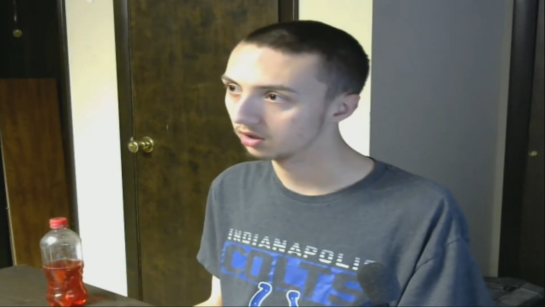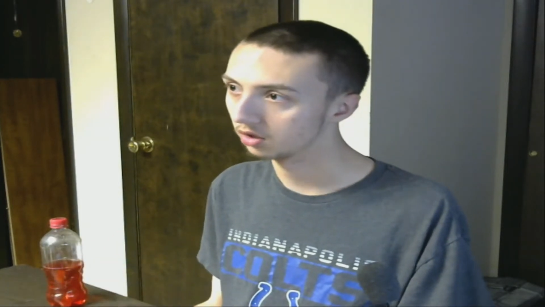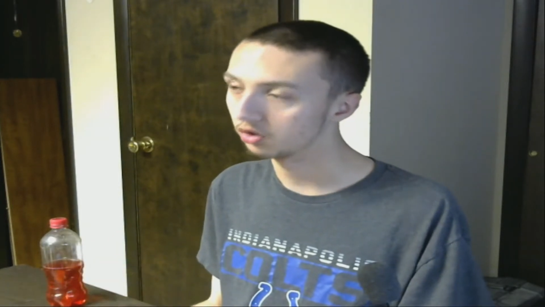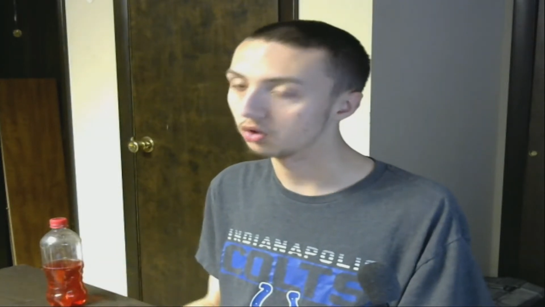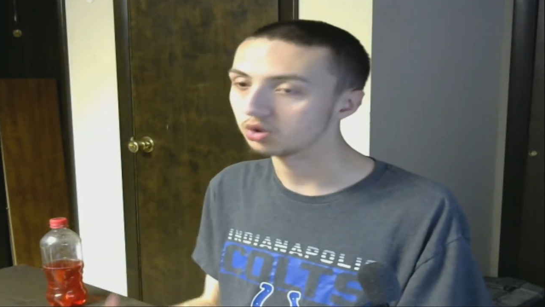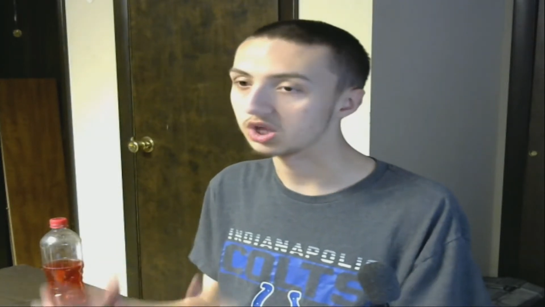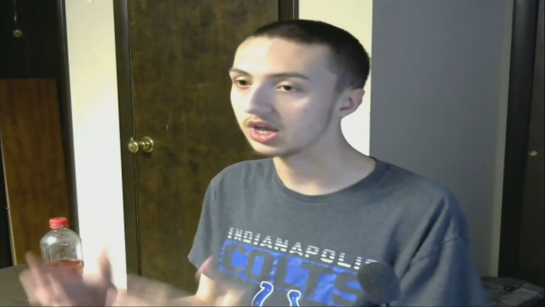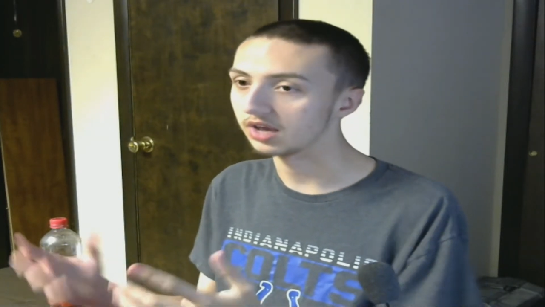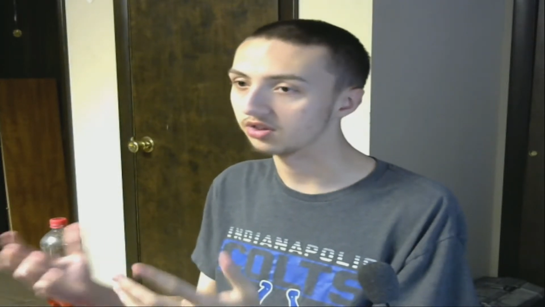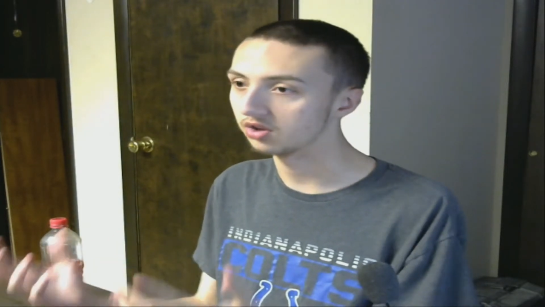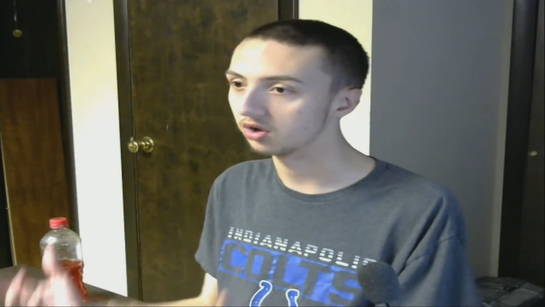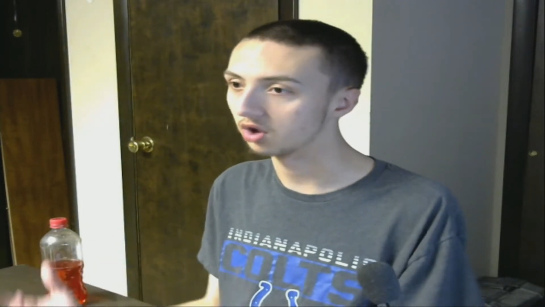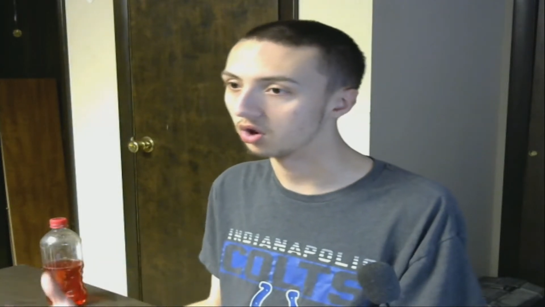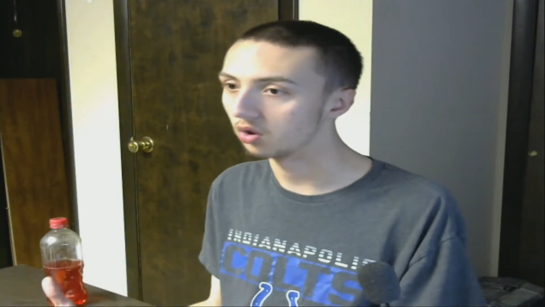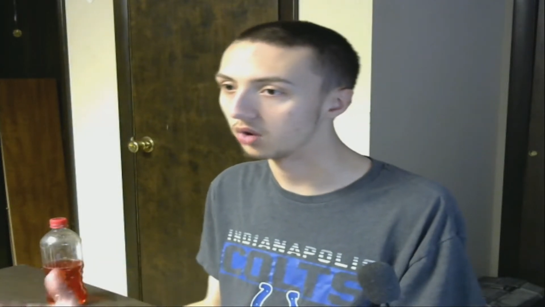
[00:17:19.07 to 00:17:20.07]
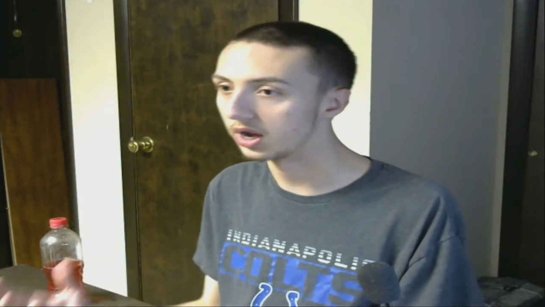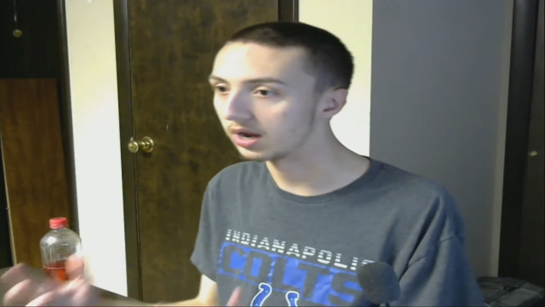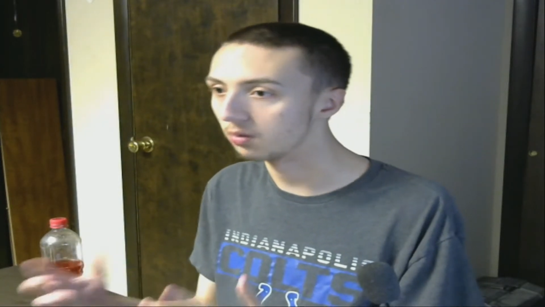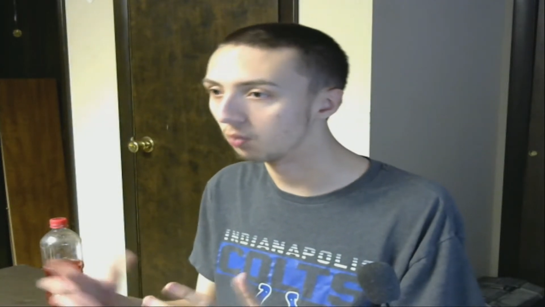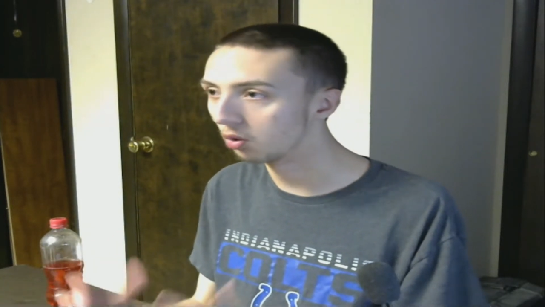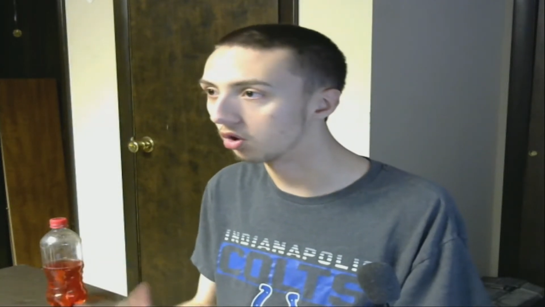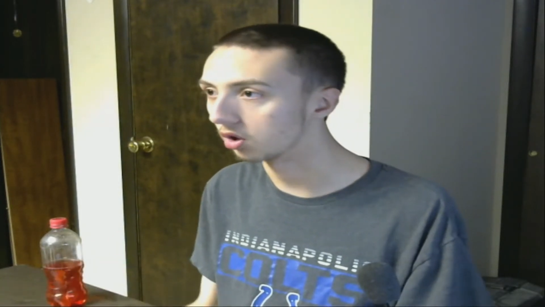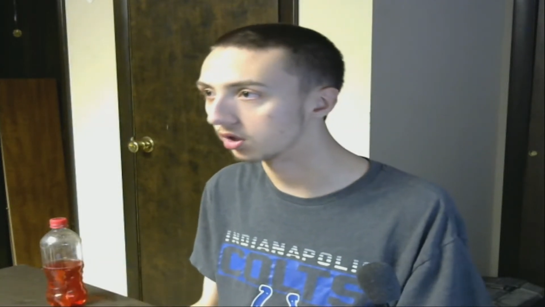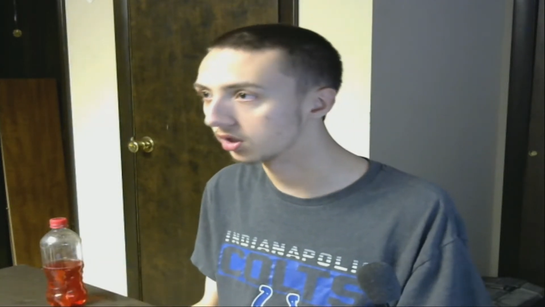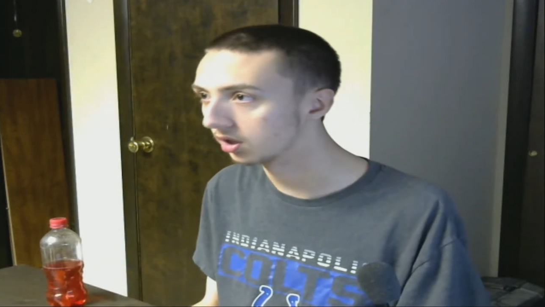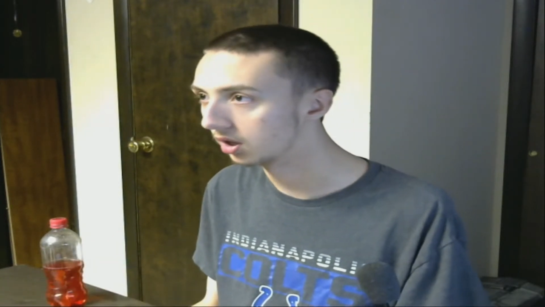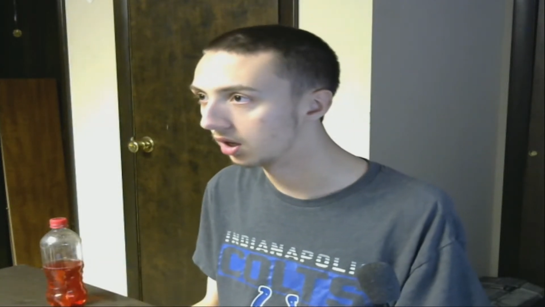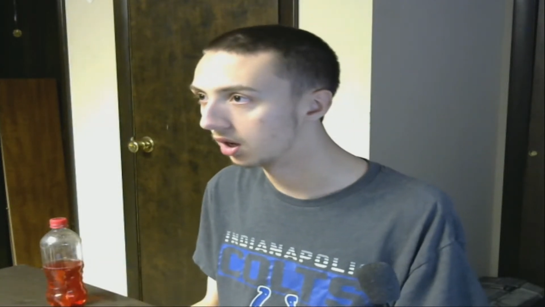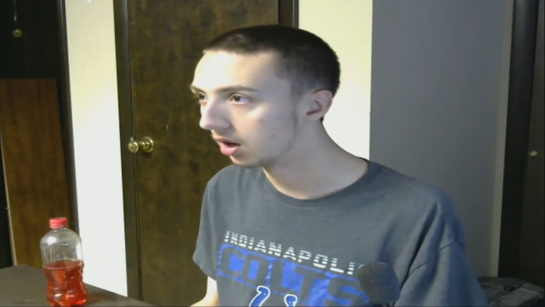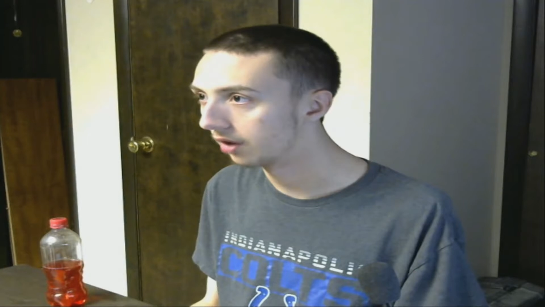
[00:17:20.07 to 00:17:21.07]
so she has to go and work
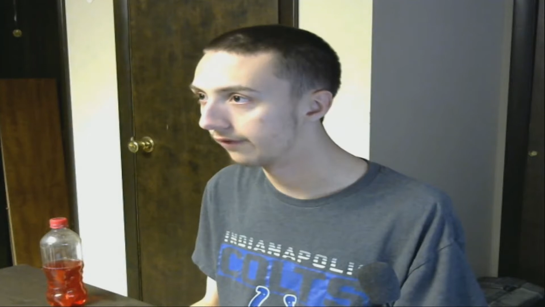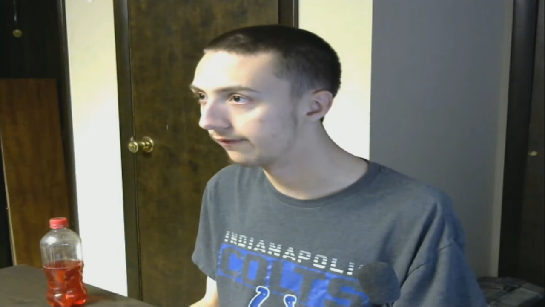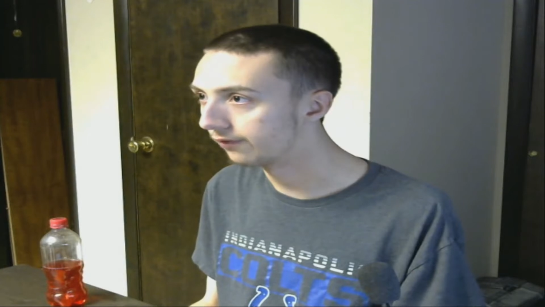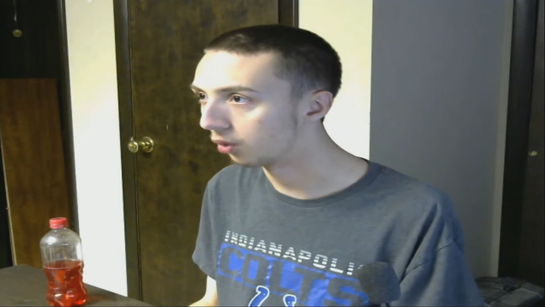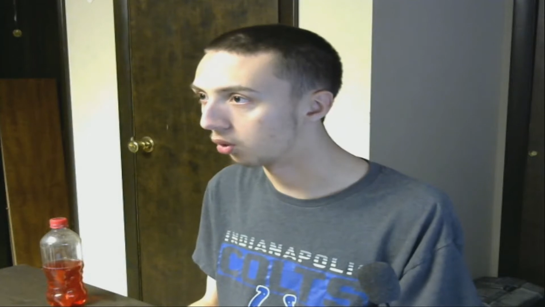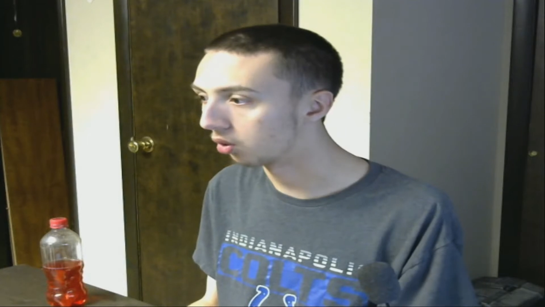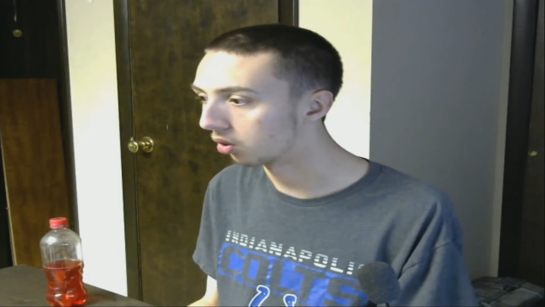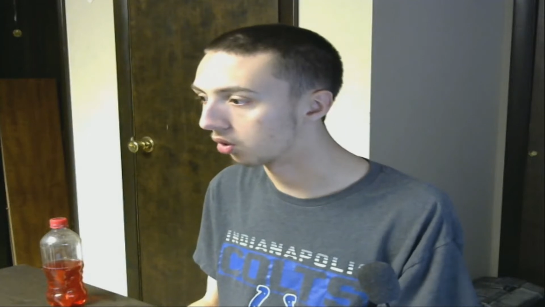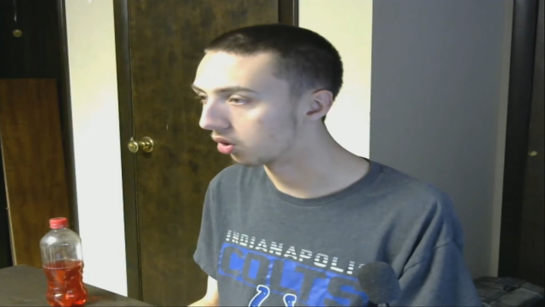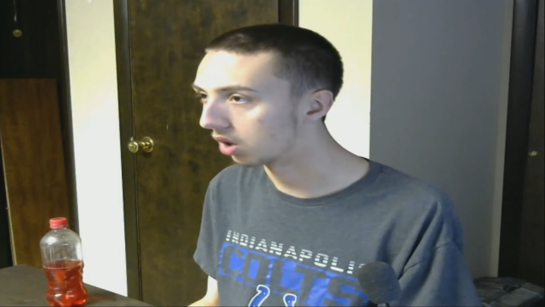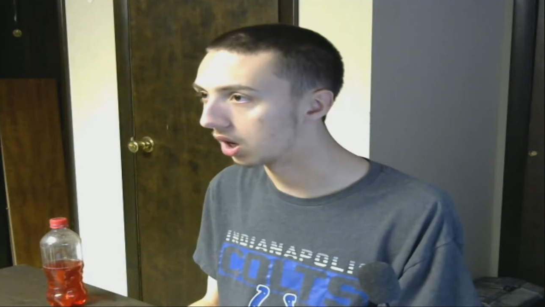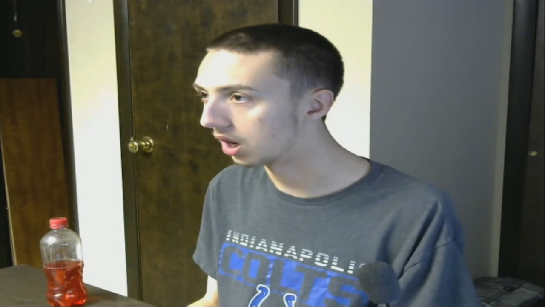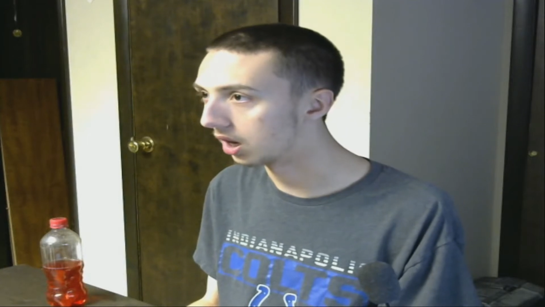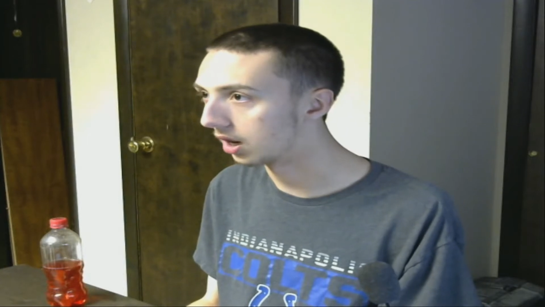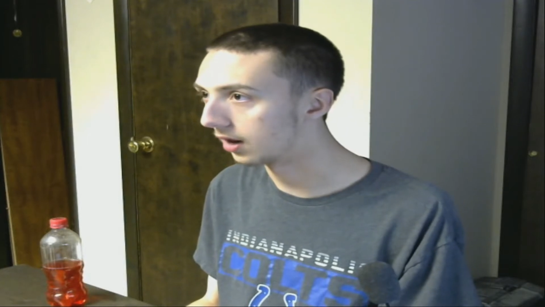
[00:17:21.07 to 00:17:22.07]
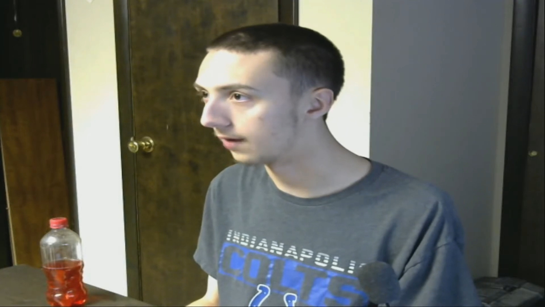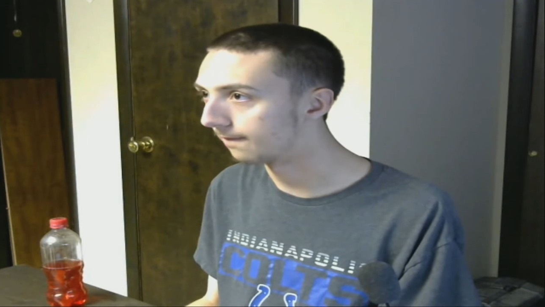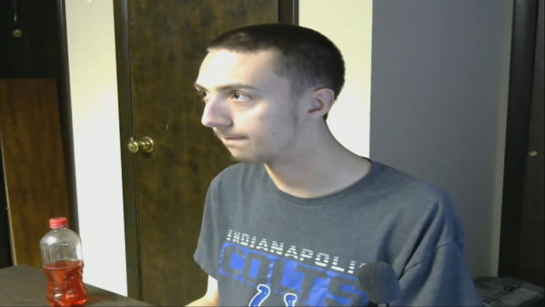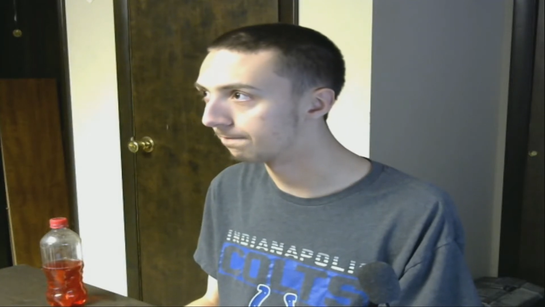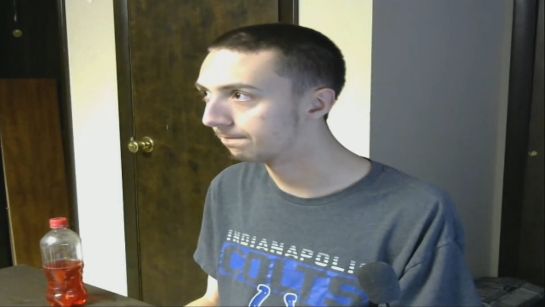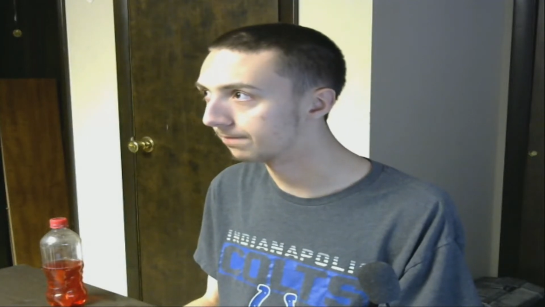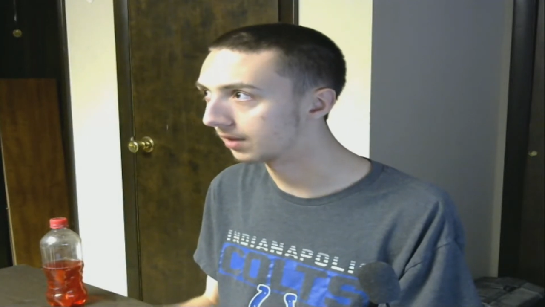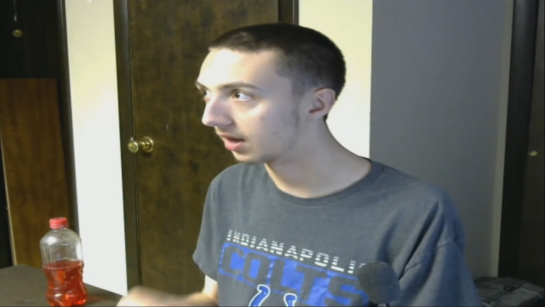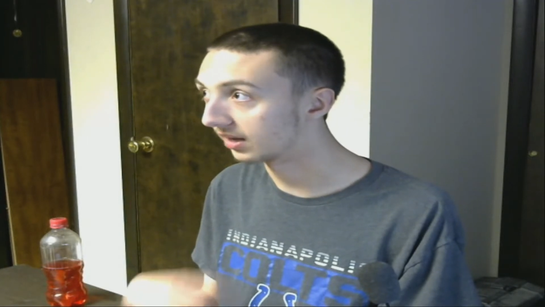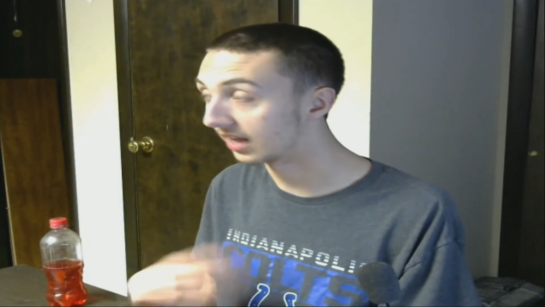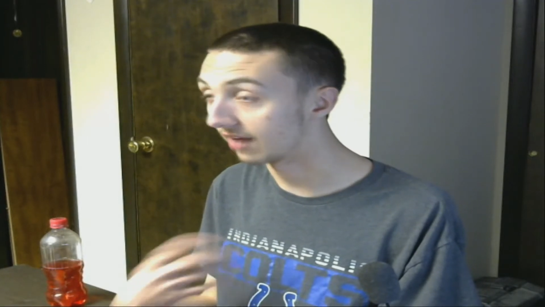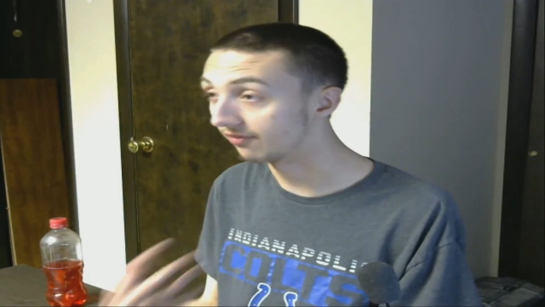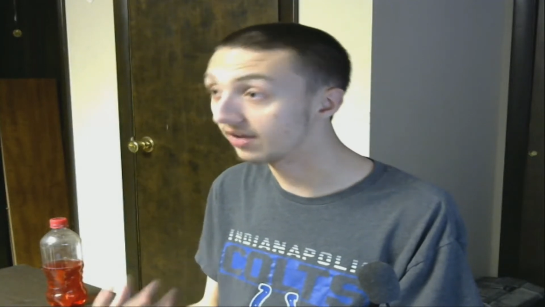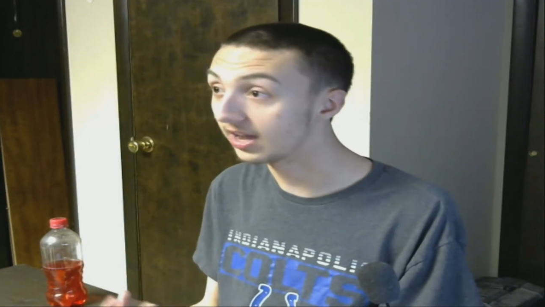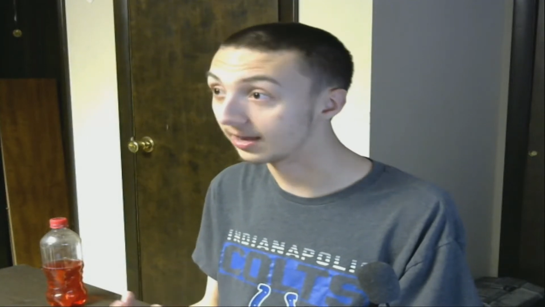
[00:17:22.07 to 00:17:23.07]
for a
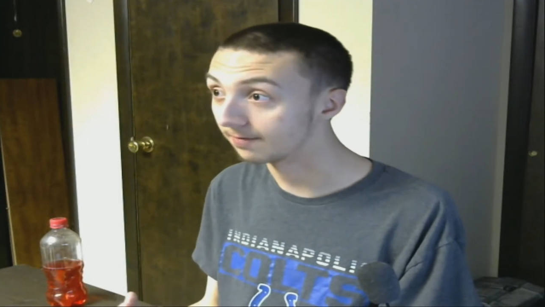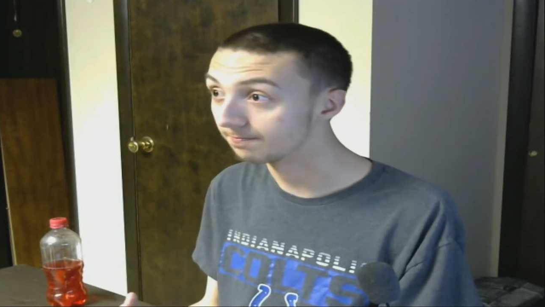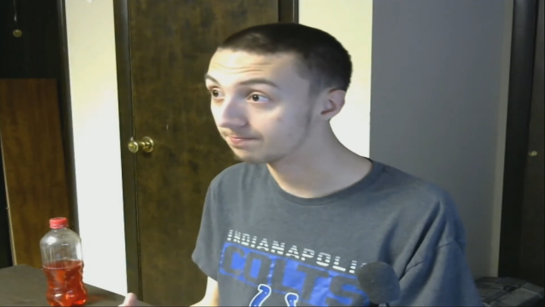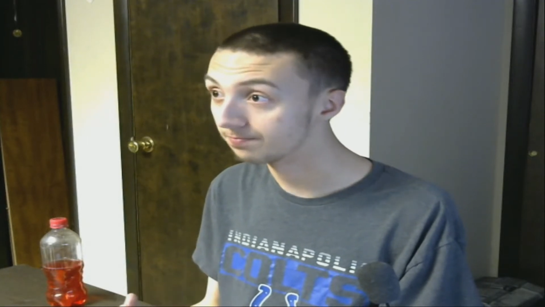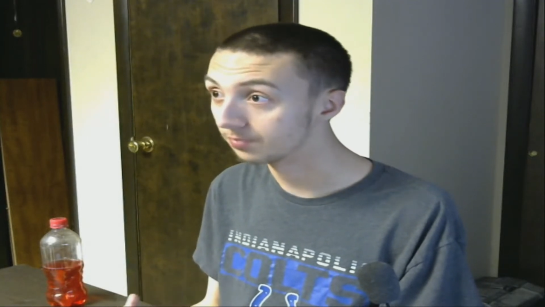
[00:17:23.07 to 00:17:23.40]
cafe,